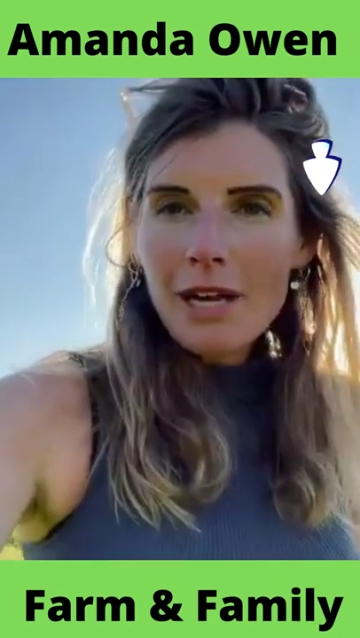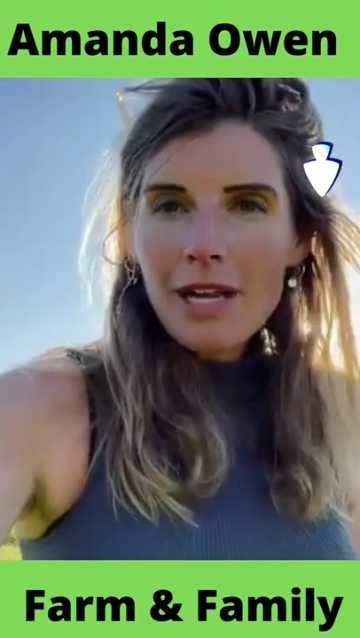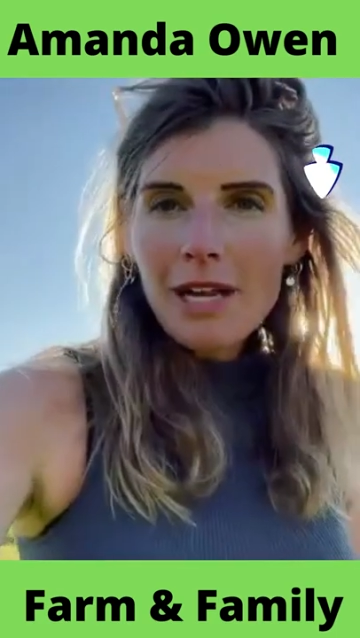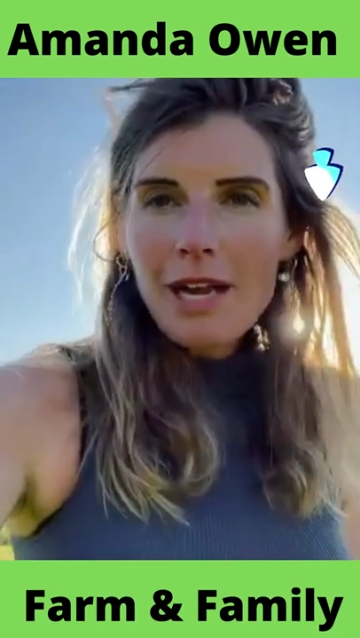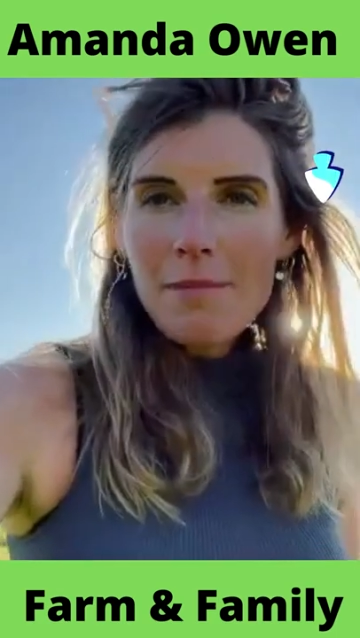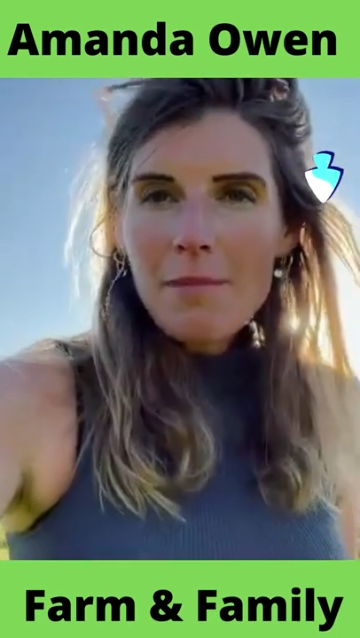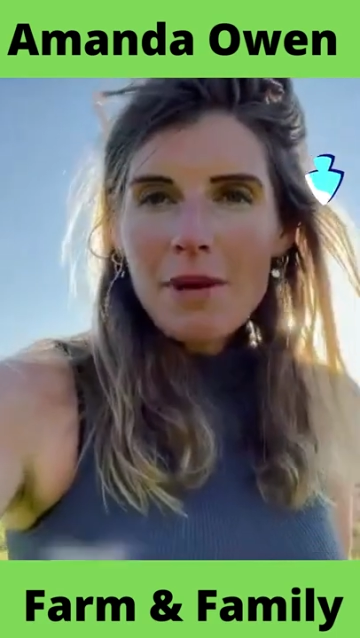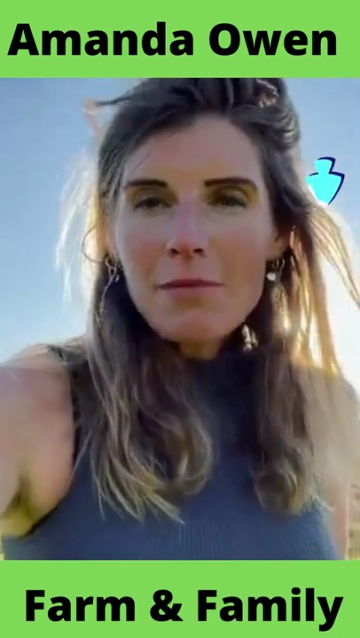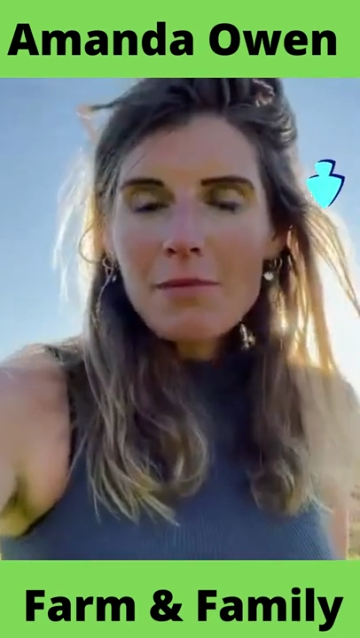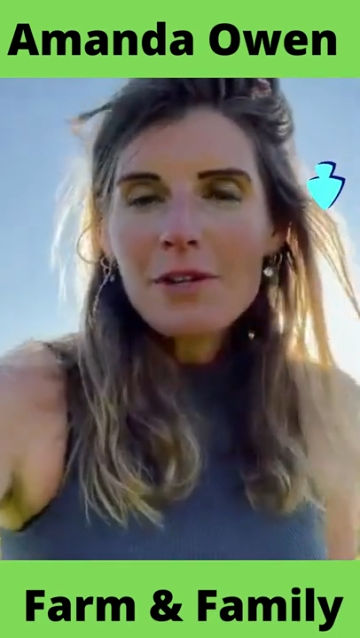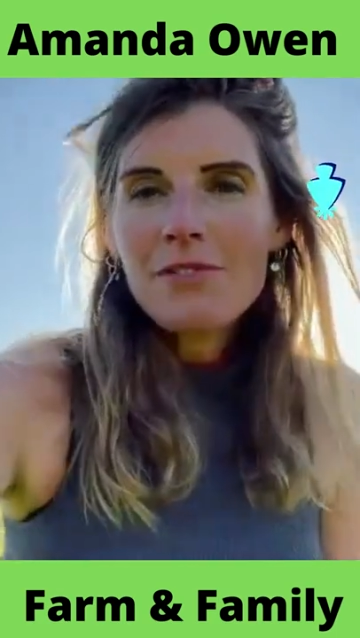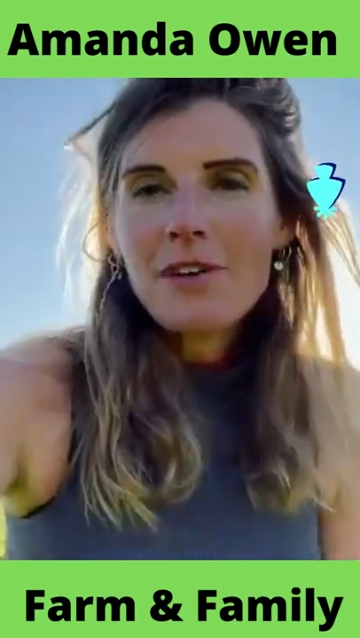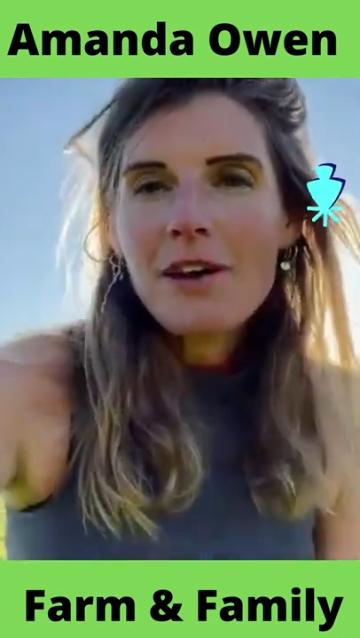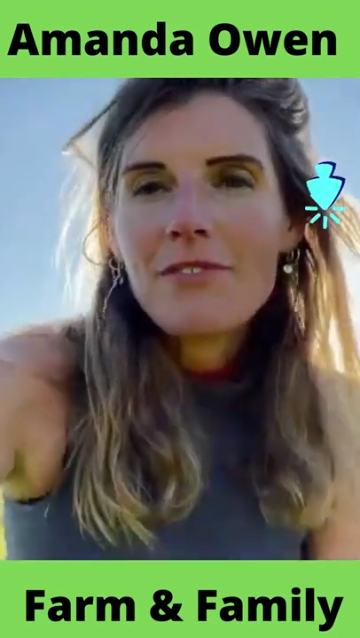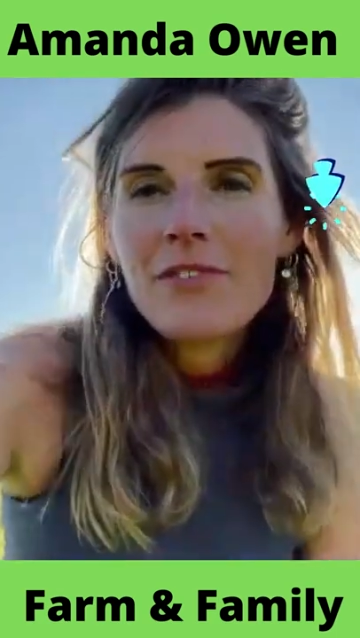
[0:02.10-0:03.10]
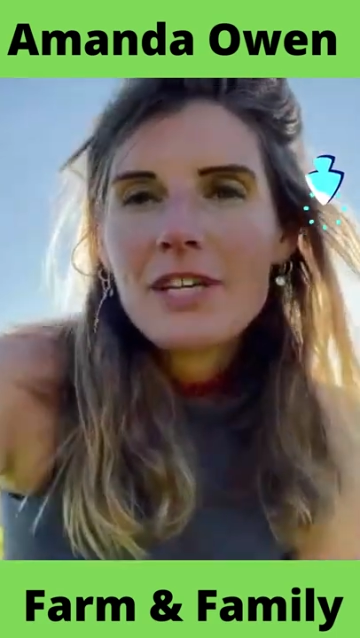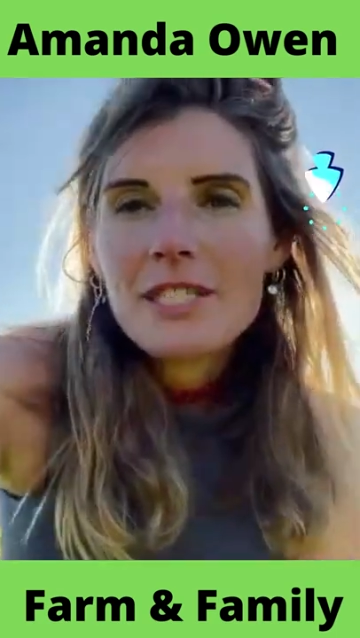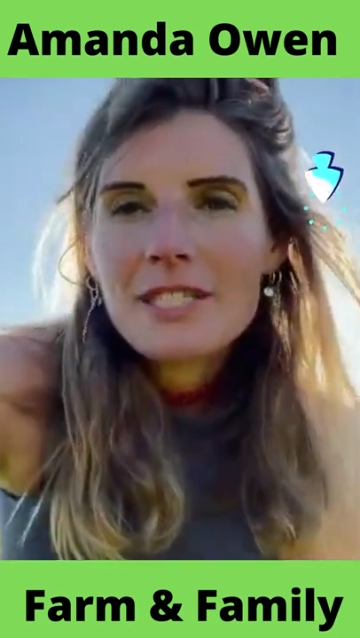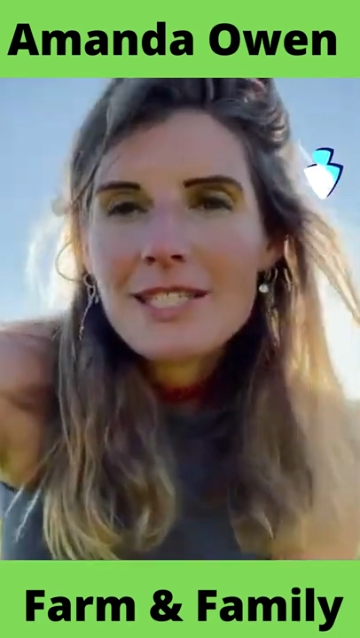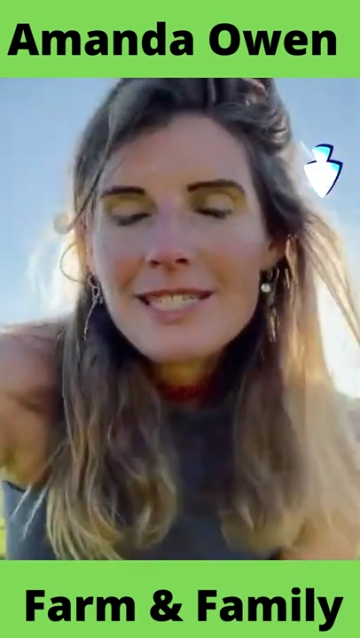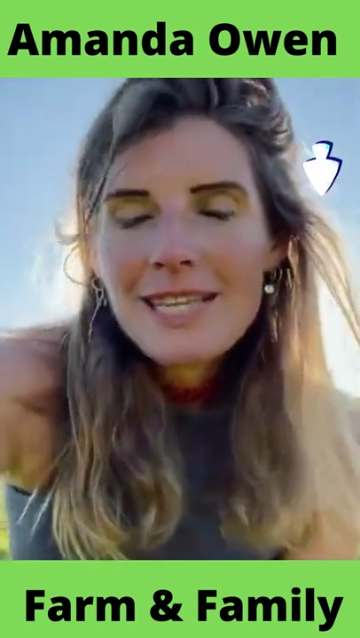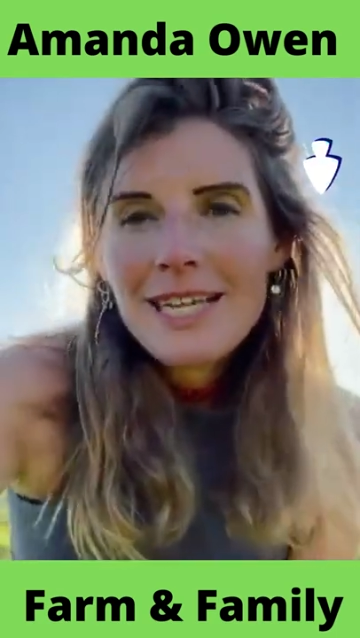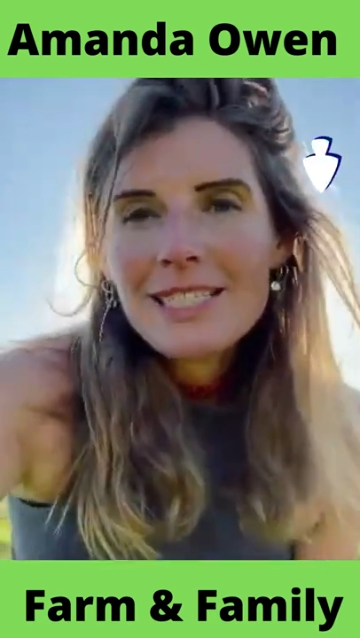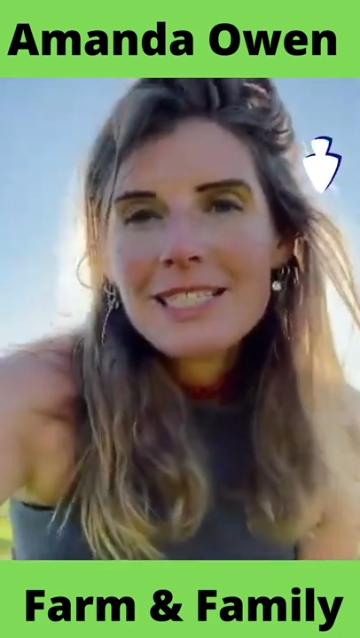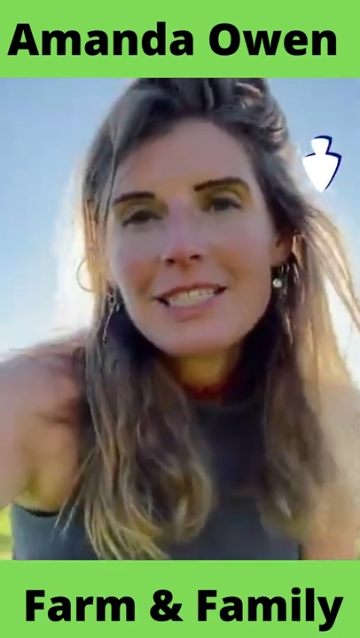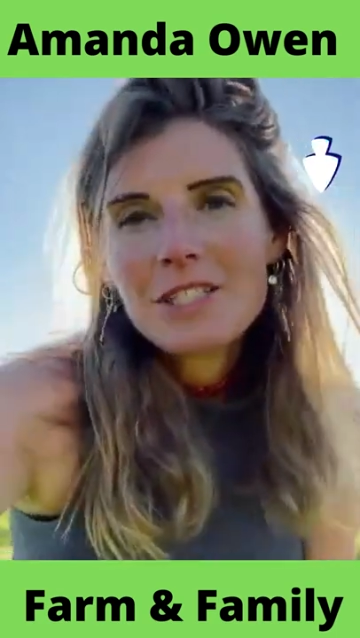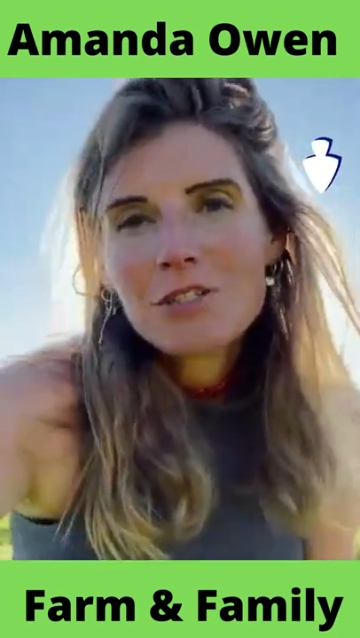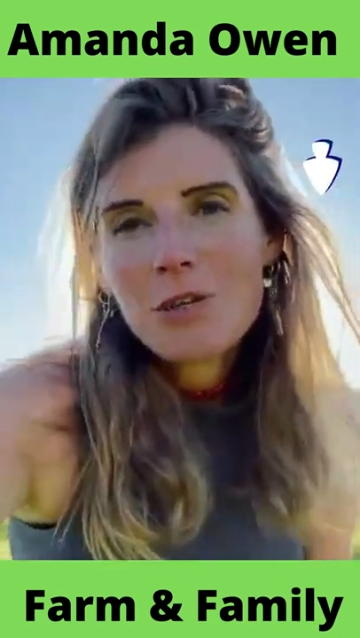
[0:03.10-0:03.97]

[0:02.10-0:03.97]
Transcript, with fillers: So I'm in one of our fields that's actually